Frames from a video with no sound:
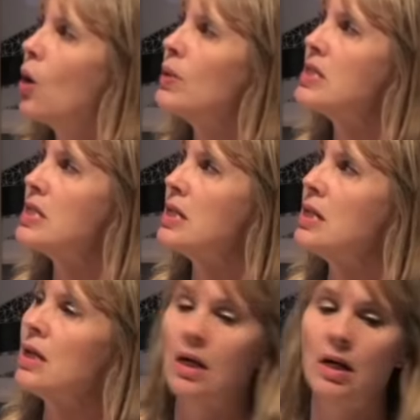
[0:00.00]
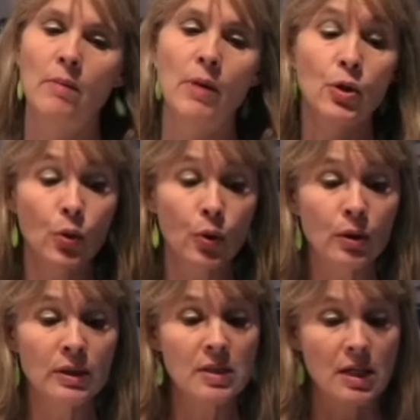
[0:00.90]
we see a
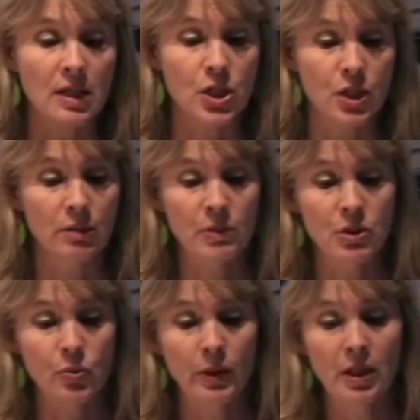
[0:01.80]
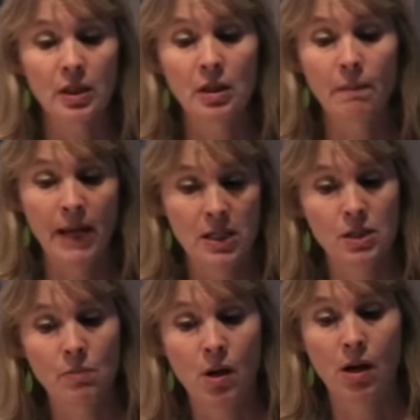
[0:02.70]
neural distinction between
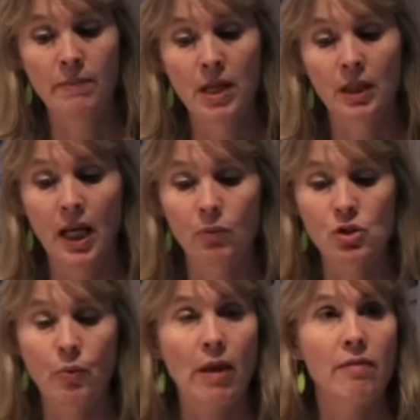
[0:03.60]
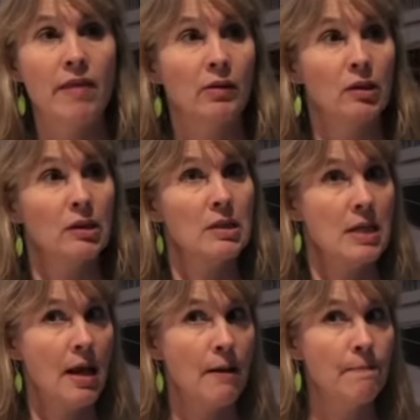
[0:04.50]
pantomime and language when they look the
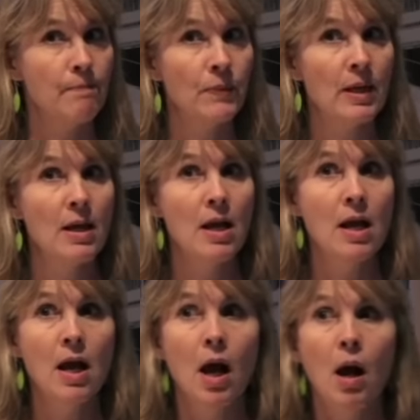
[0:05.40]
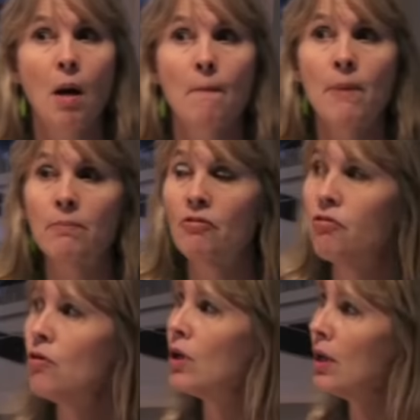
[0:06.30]
same. But
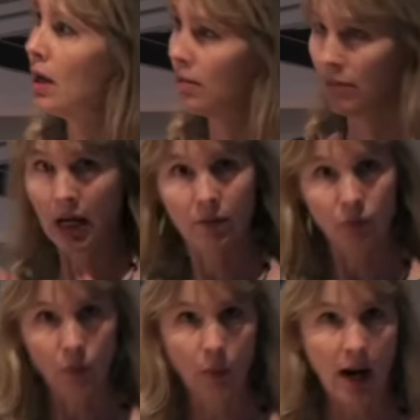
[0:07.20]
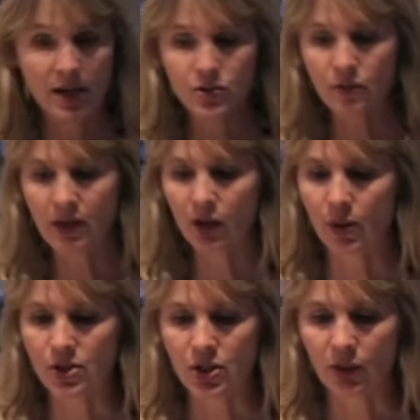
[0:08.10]
before I answer that
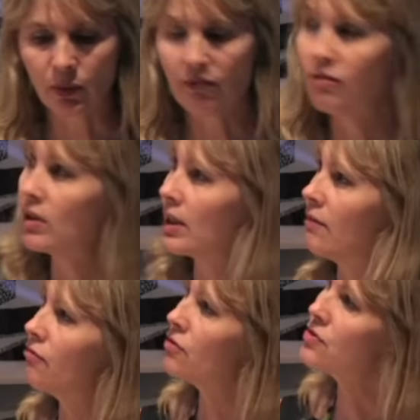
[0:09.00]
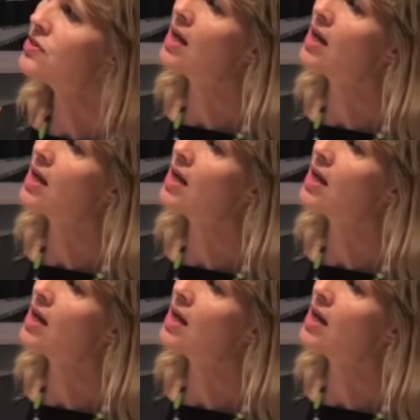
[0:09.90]
question, I really feel like I first